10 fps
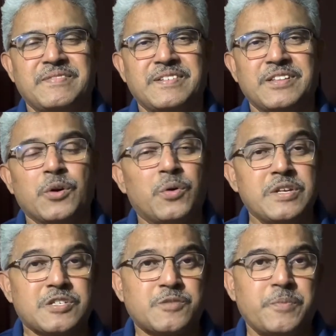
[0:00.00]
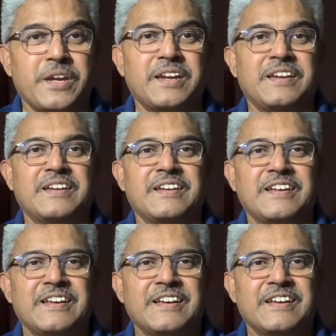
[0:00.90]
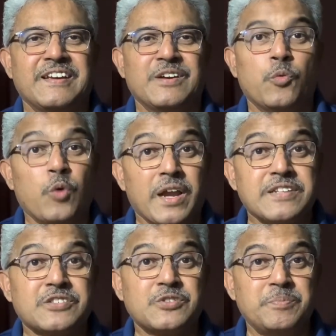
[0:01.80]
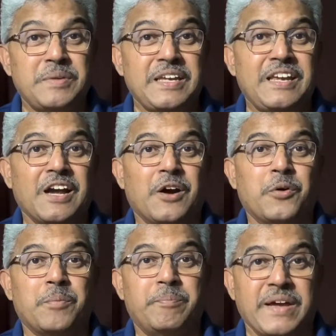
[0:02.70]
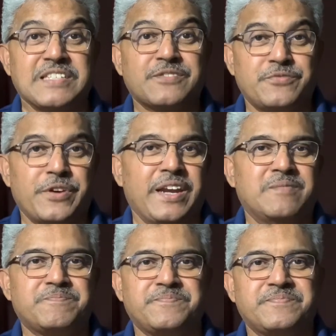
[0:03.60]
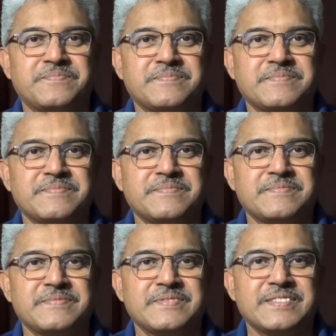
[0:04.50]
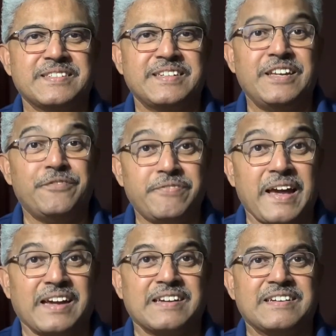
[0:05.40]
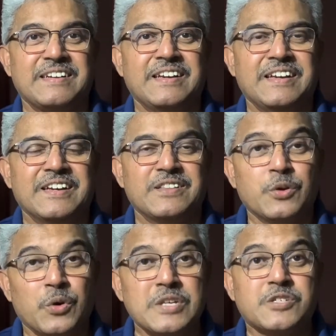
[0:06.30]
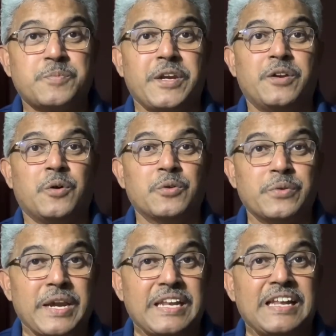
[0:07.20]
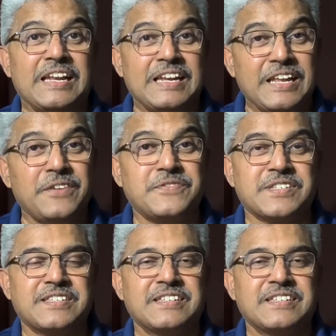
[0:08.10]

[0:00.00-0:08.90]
The Holy Spirit wants to be our best friend. In fact, the Holy Spirit already lives